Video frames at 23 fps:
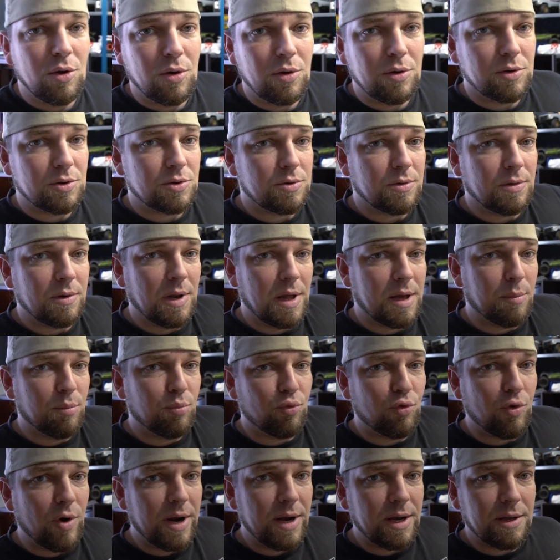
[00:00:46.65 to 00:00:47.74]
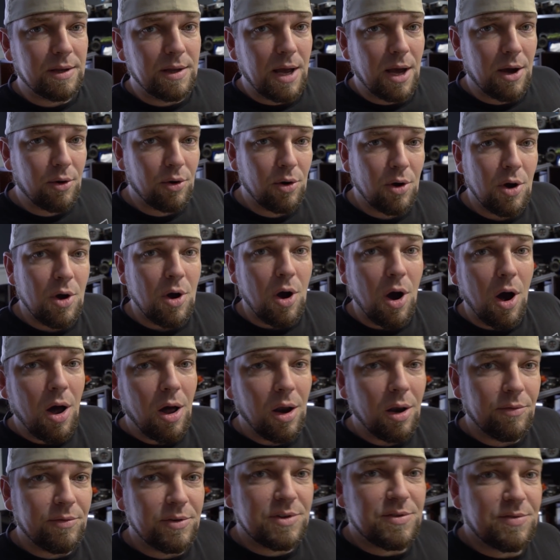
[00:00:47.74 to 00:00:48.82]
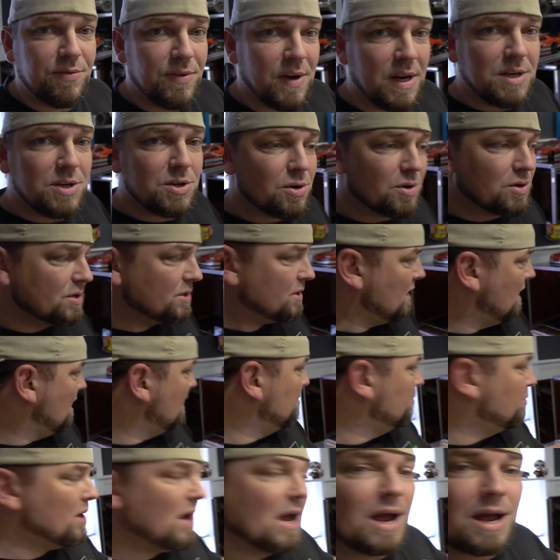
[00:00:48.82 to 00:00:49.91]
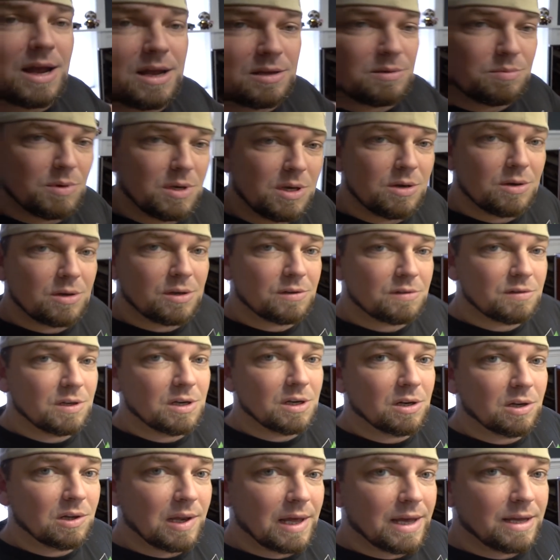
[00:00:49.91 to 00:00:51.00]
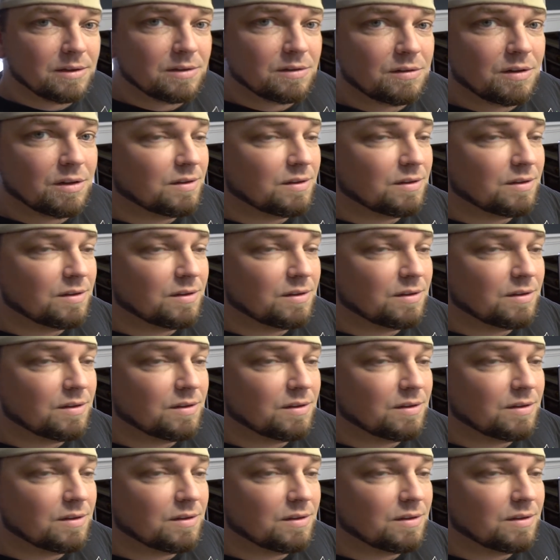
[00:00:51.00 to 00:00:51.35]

uh, sort of like break down all of its features and behind me you can see the latest